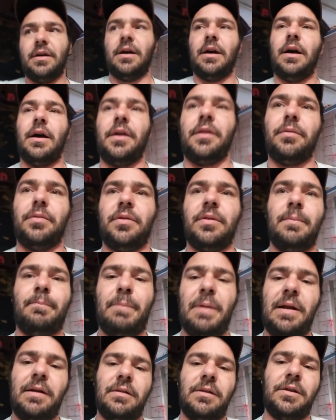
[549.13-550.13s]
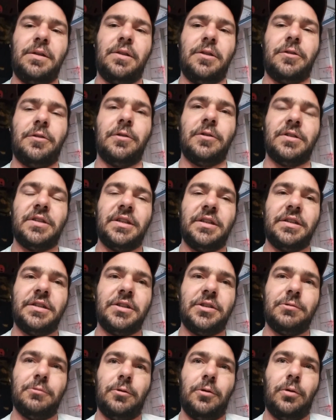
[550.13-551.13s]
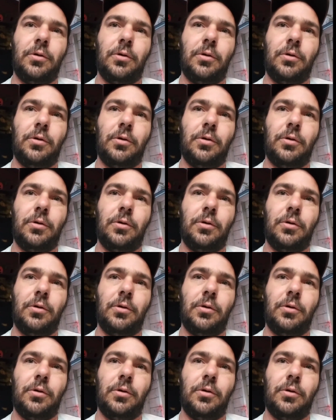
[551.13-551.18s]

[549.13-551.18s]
Apparently the 13-inch will